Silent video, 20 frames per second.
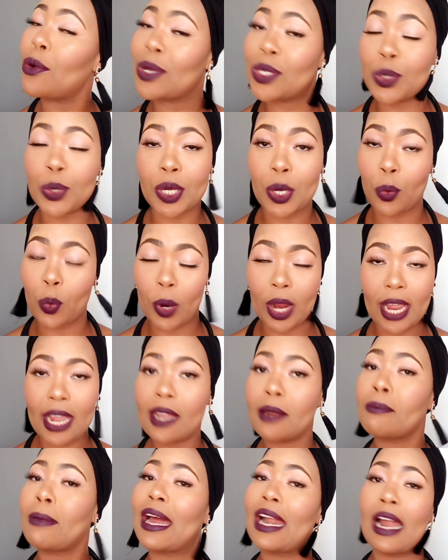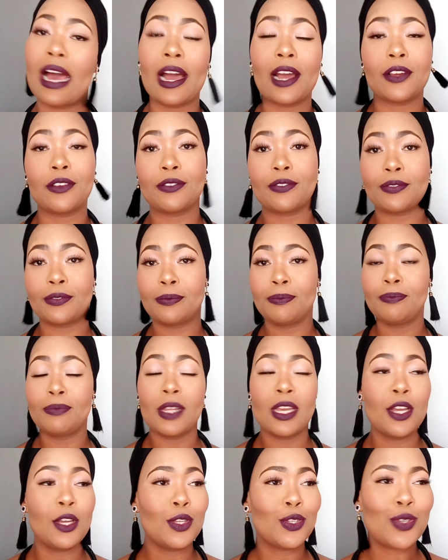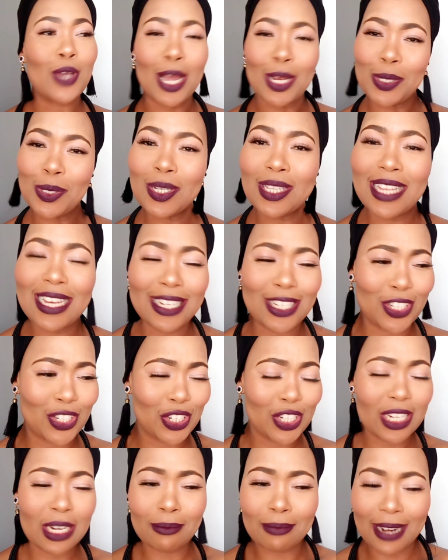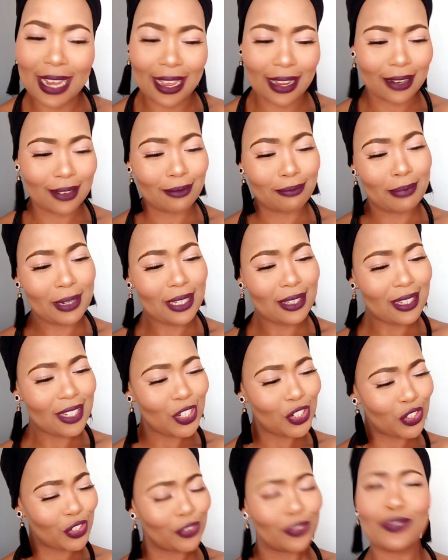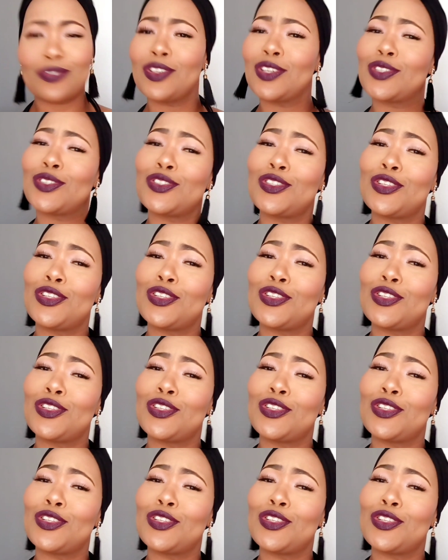was gonna wear in my life. So I took that jean. I'm like, but this jean feels